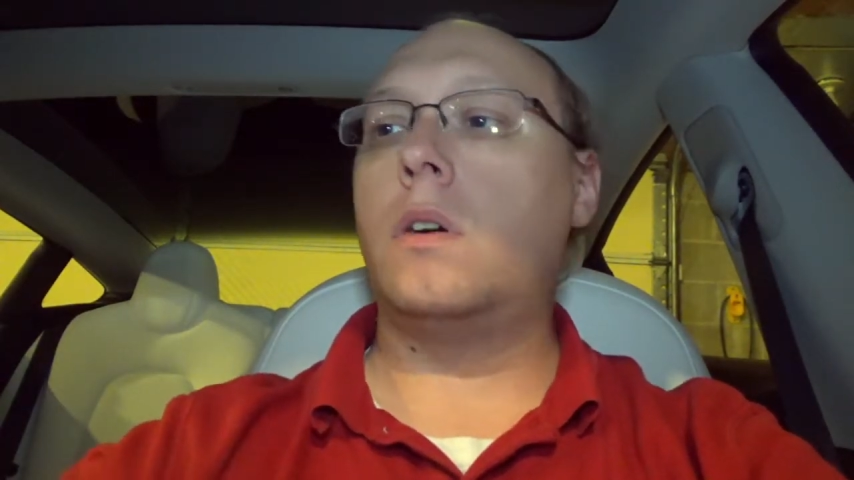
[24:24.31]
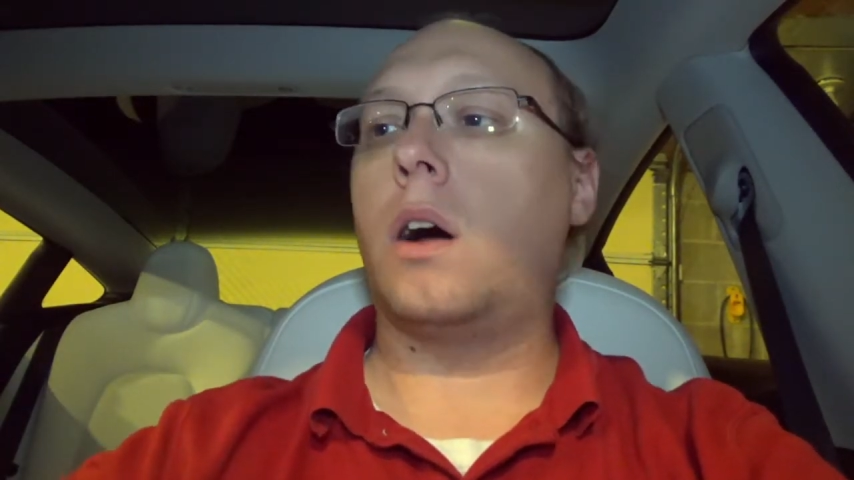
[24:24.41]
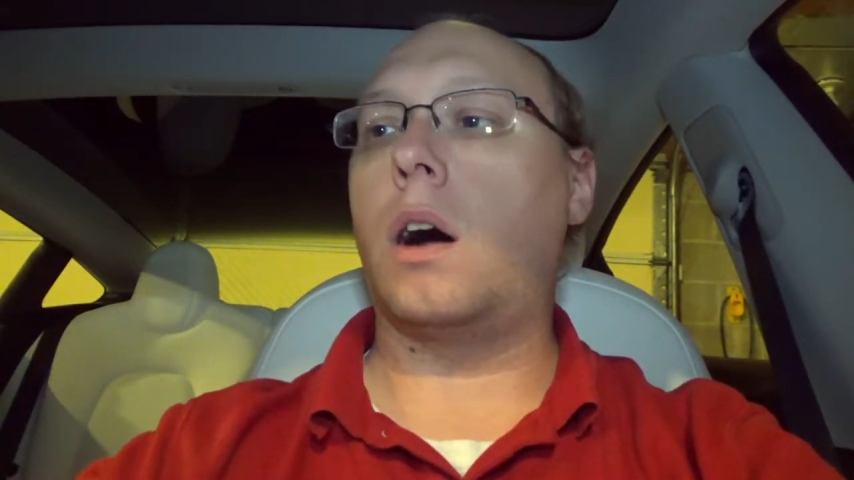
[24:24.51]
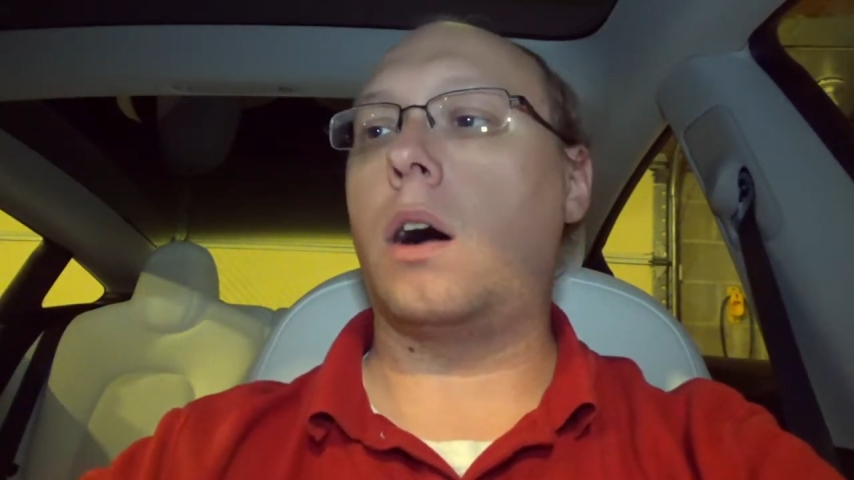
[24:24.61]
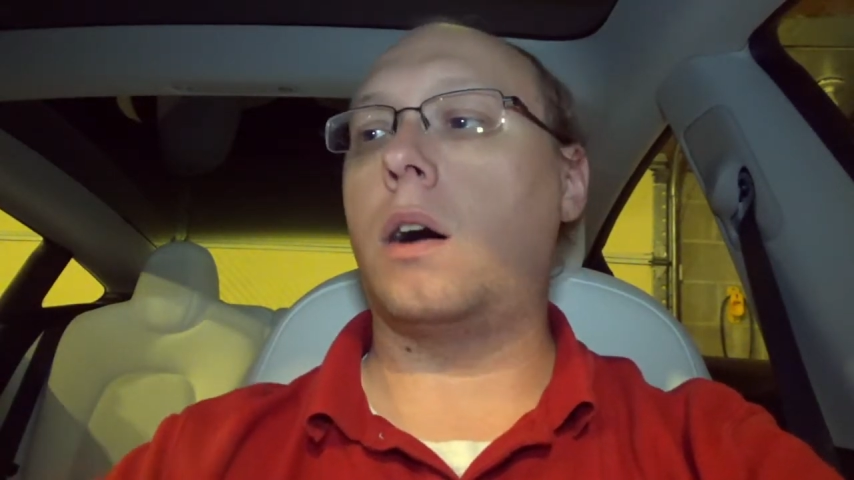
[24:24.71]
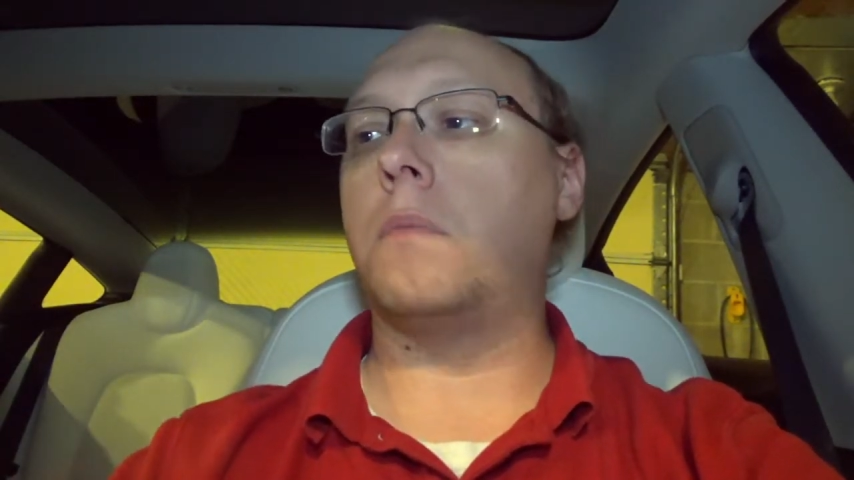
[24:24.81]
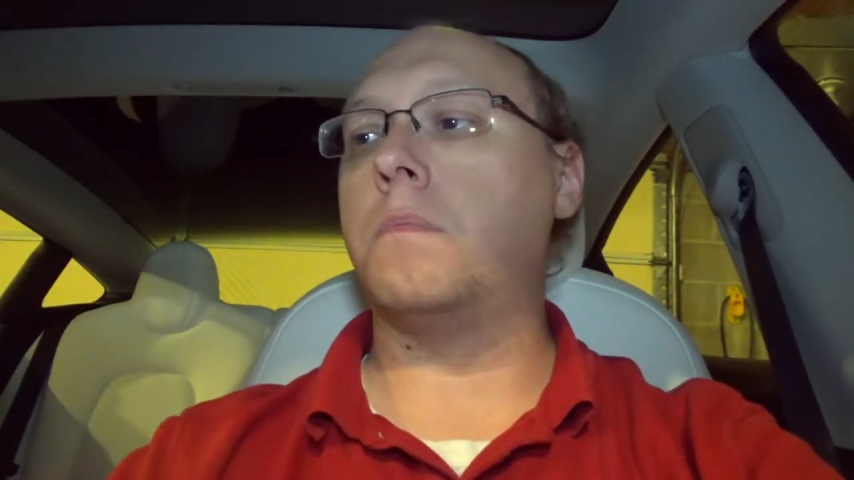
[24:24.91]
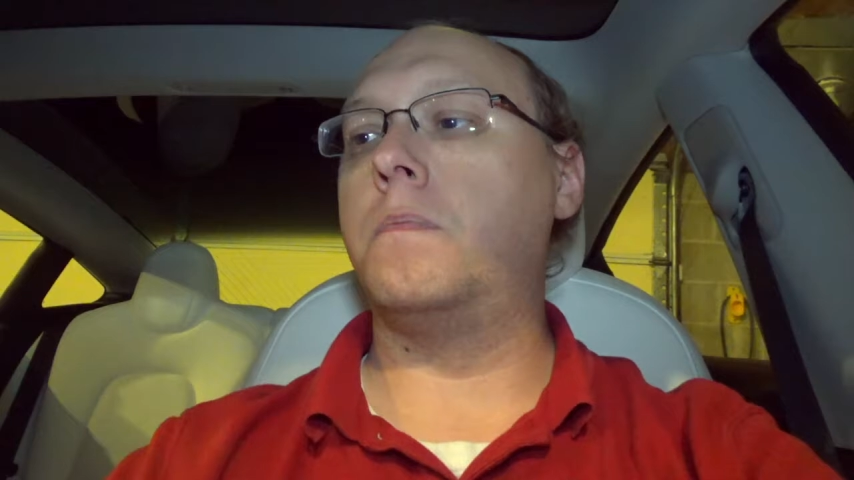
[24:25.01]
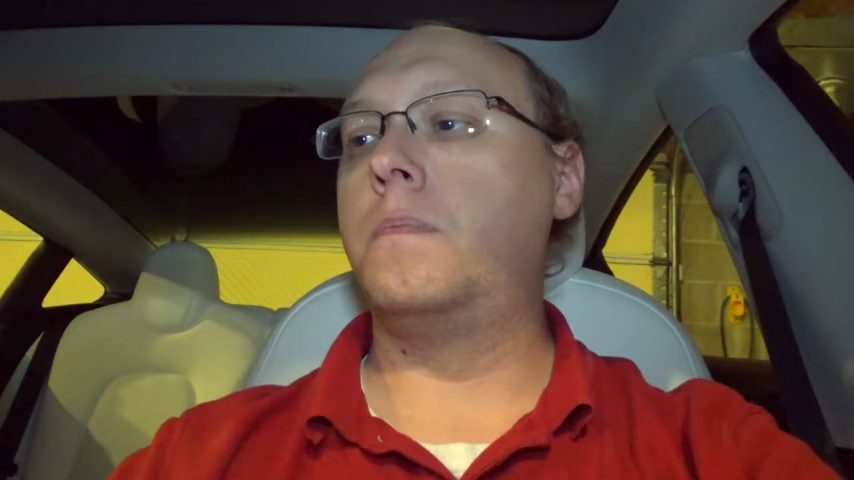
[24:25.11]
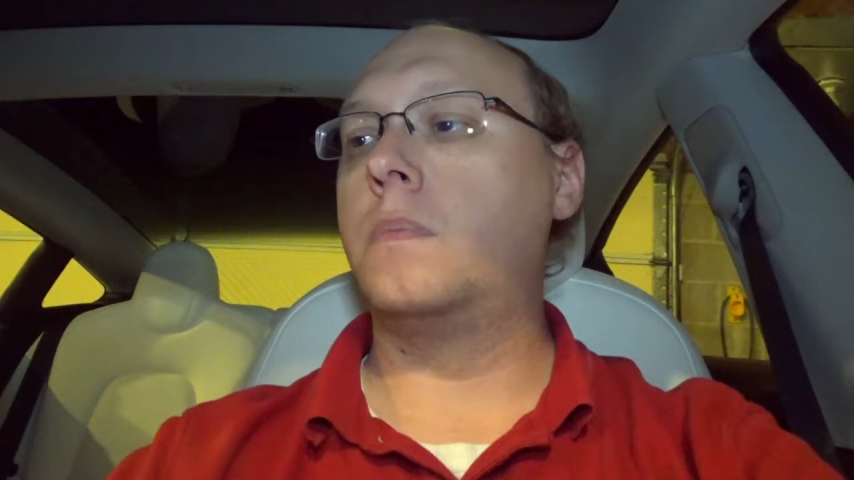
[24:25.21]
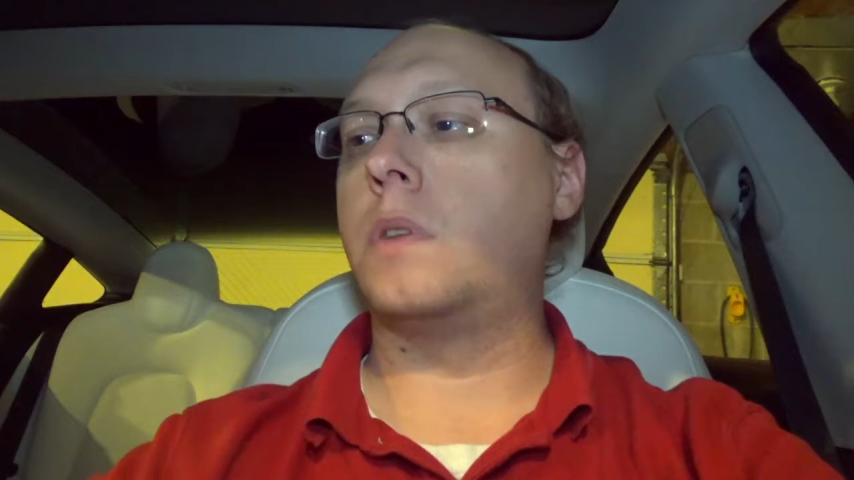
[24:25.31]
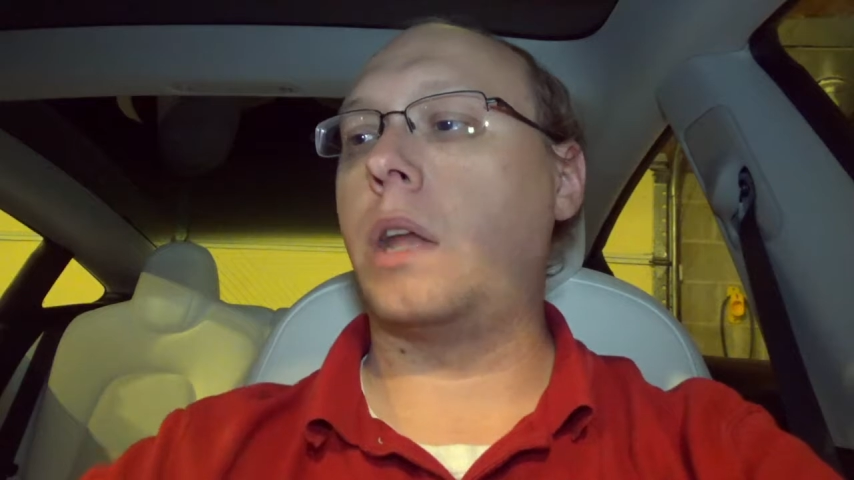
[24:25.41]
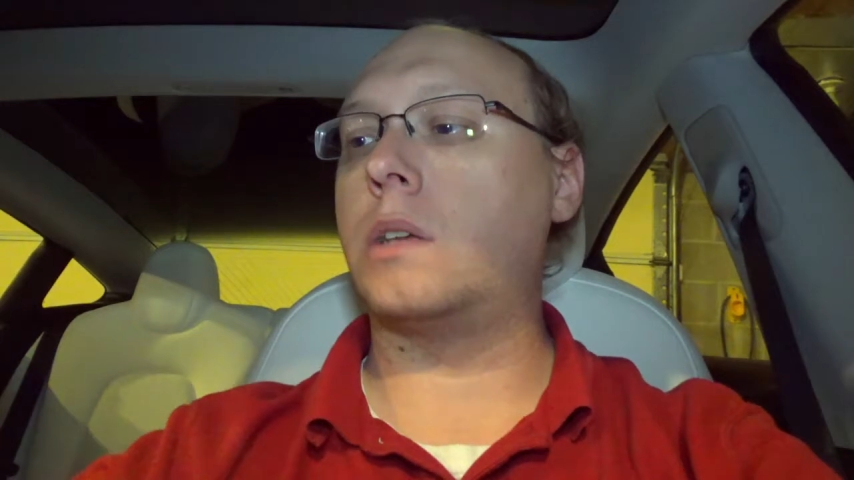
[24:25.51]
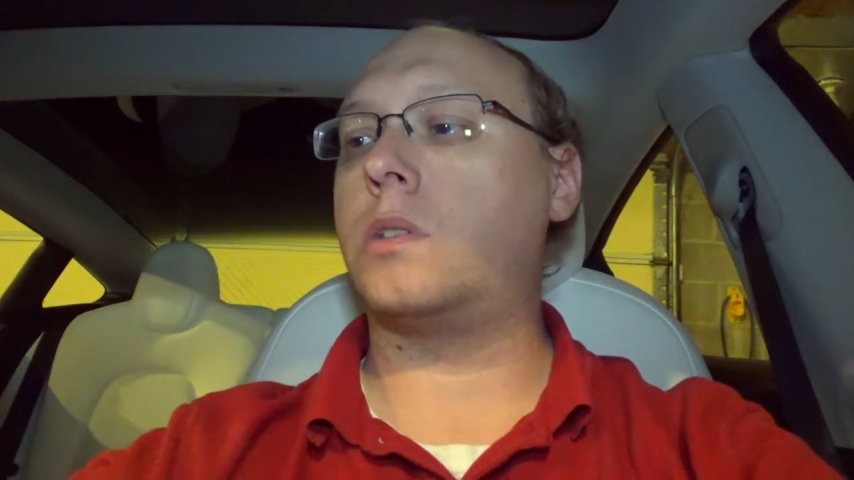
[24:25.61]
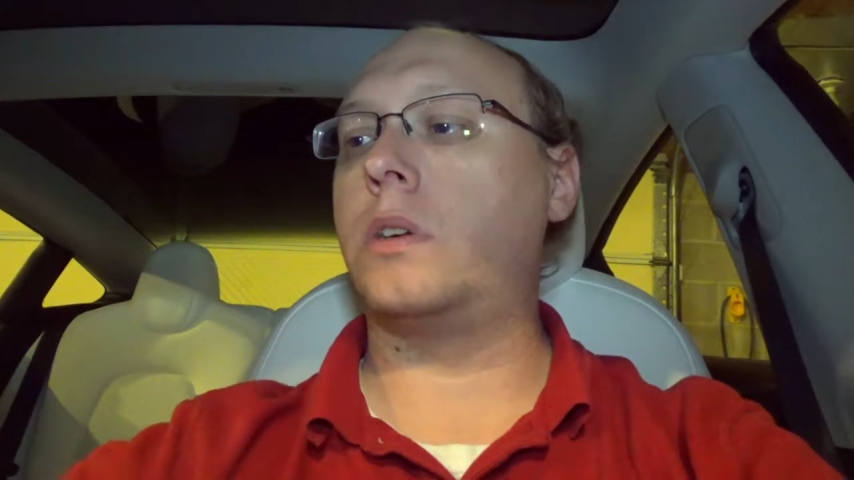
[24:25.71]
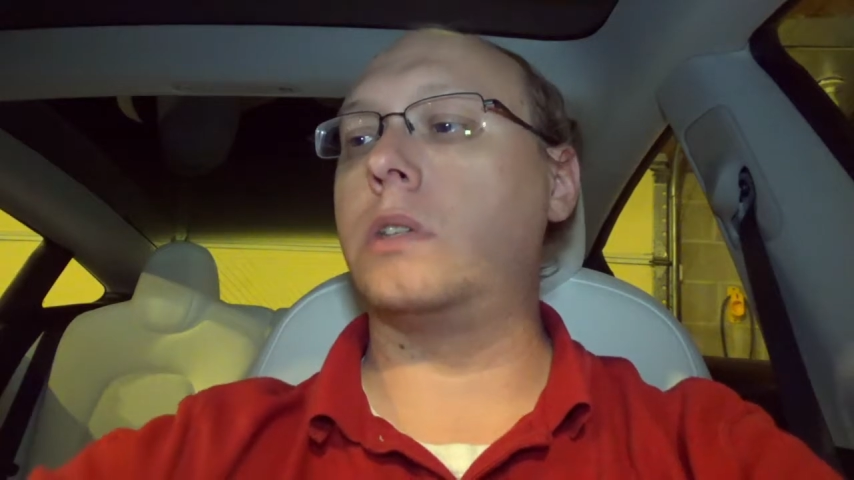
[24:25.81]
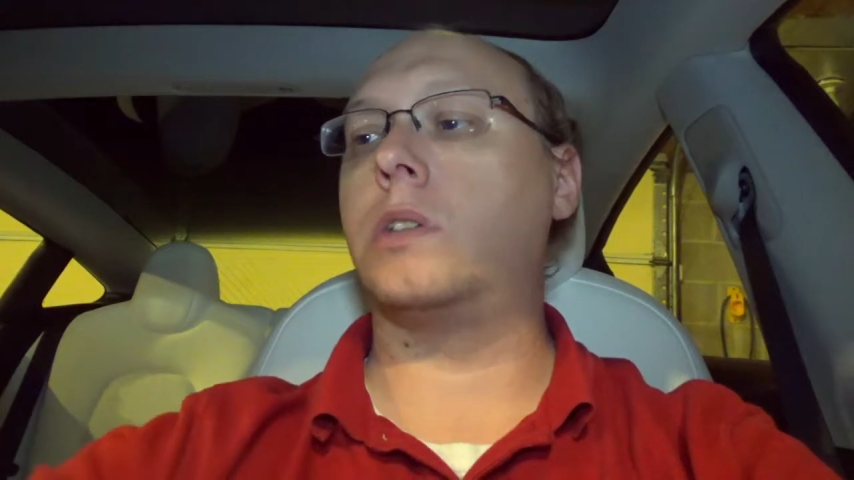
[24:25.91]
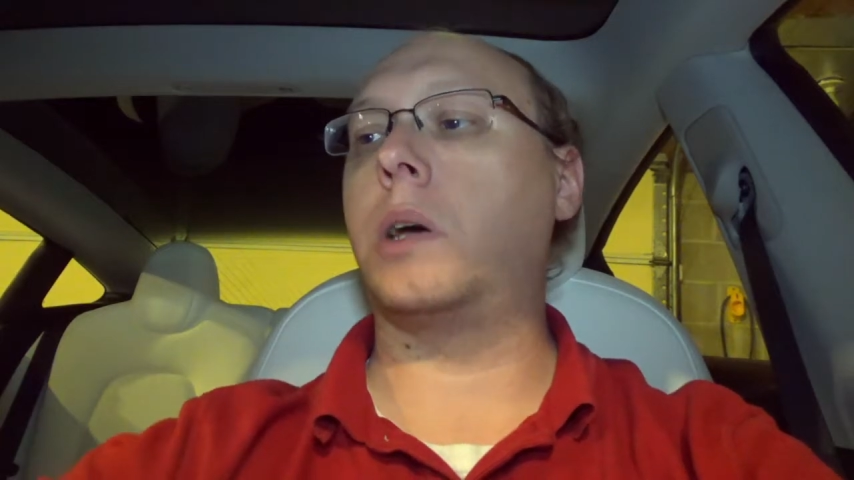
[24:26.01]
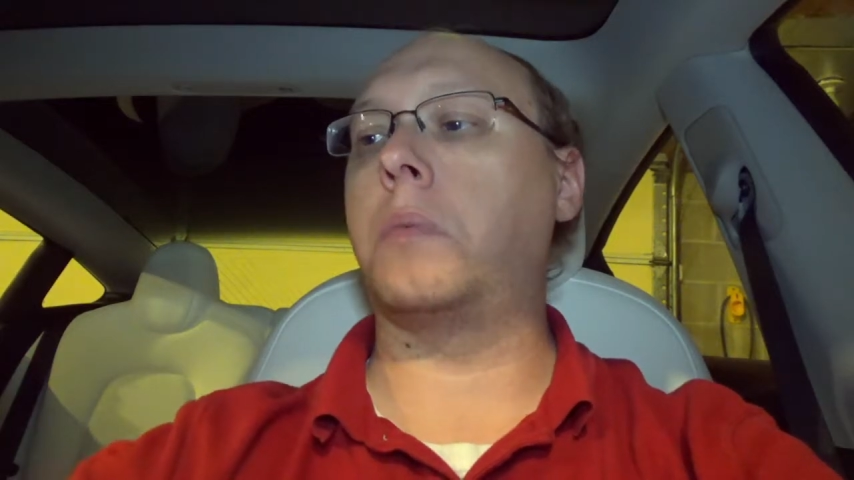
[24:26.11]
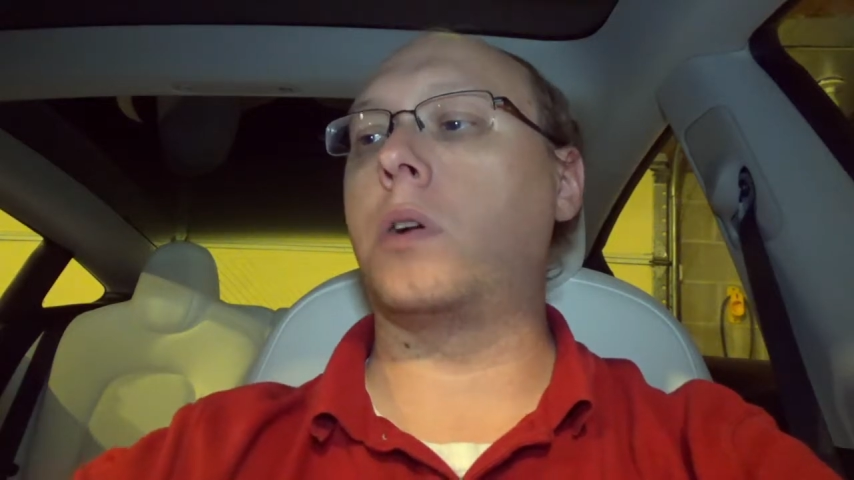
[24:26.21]
And that's during the
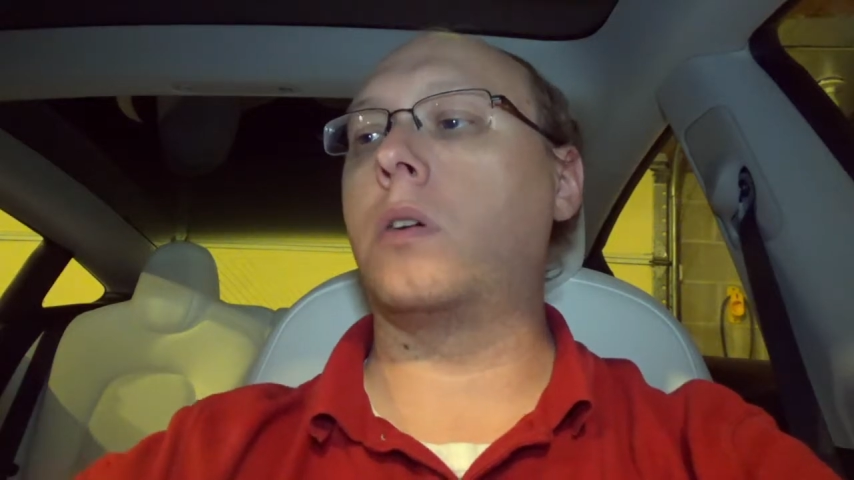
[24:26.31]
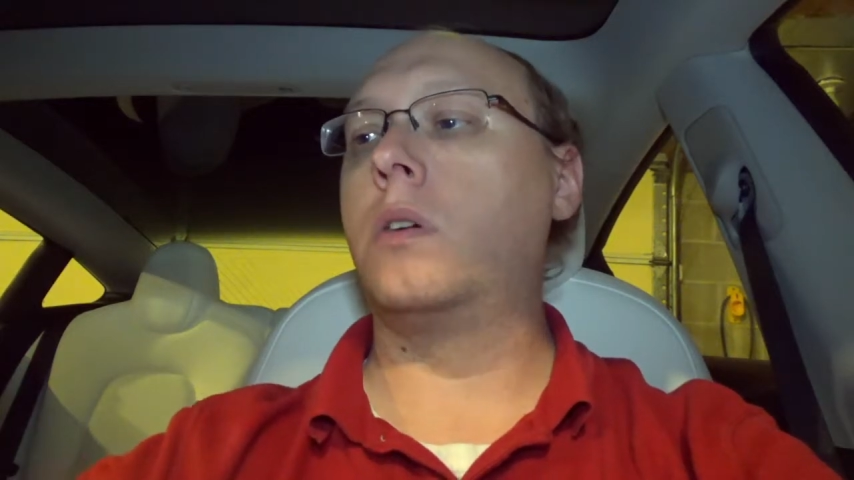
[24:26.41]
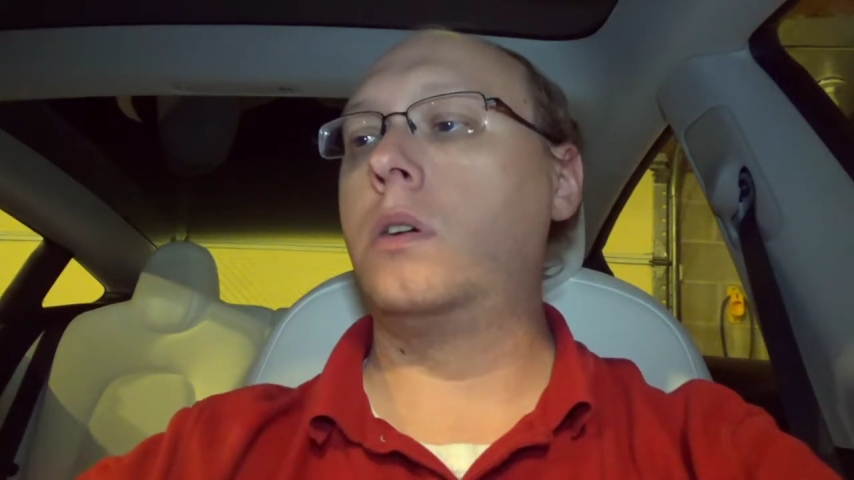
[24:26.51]
summer.